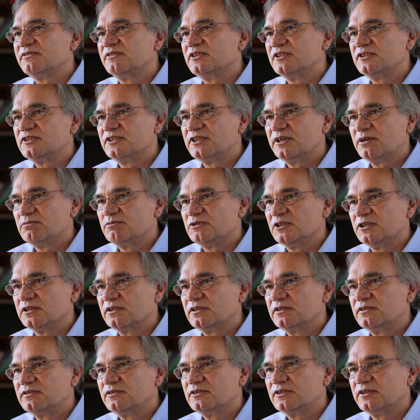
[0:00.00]
of the
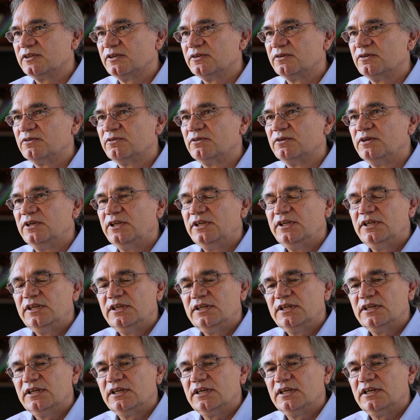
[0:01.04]
subject. So
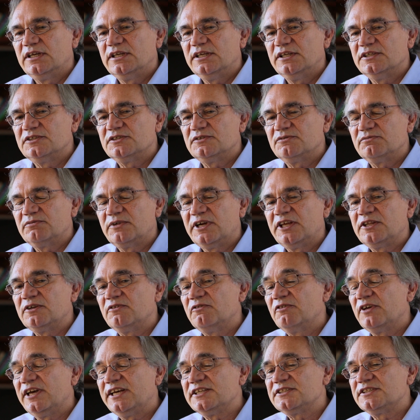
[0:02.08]
it's rather
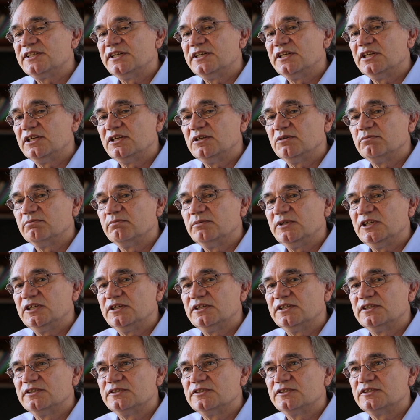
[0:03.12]
fascinating
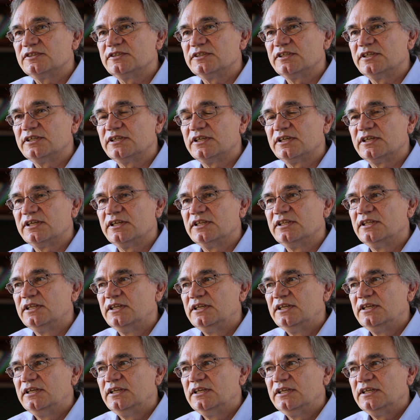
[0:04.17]
because
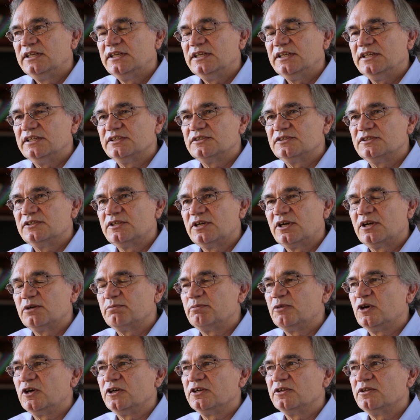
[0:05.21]
it's not a
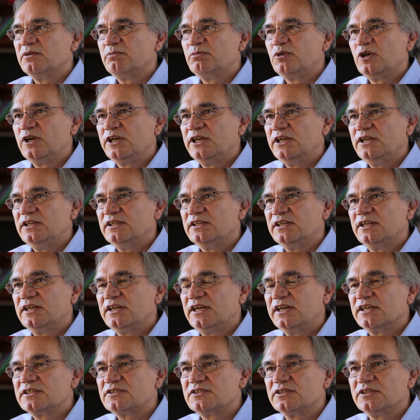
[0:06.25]
part of the brain that
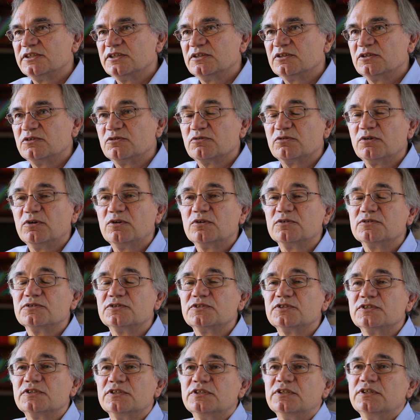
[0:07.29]
actually
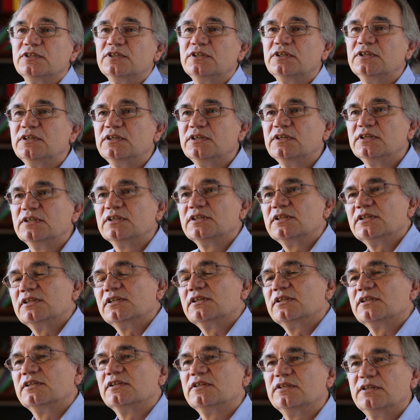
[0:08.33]
controls
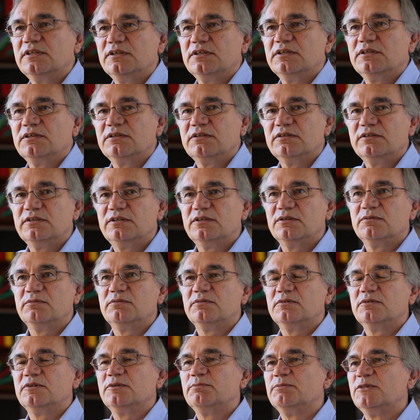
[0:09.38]
the
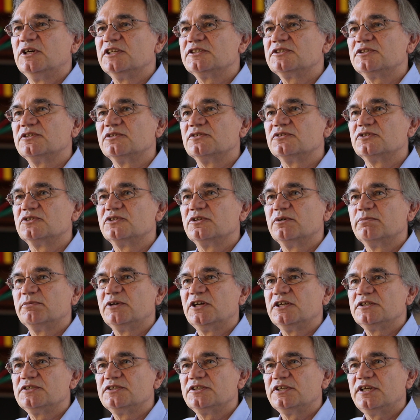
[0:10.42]
muscles so
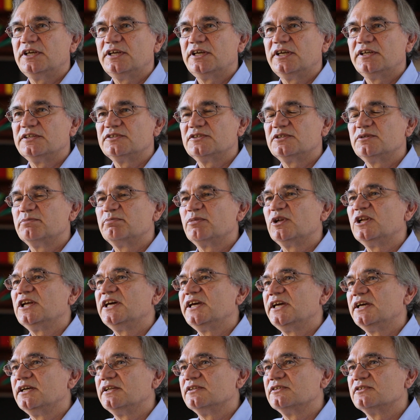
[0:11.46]
much as the
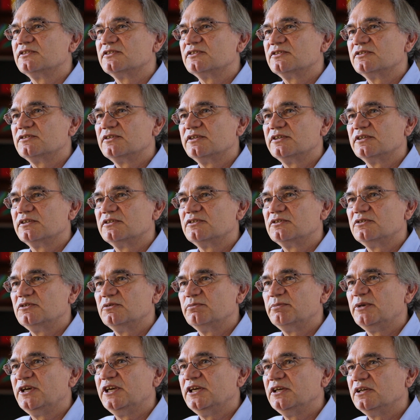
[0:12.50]
plans that
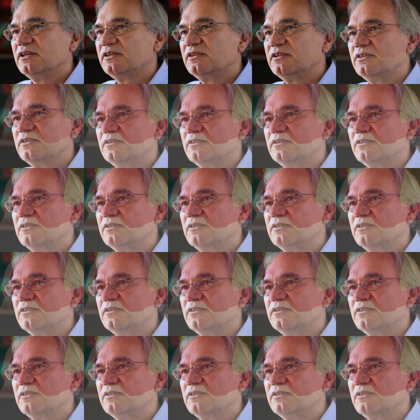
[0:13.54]
you make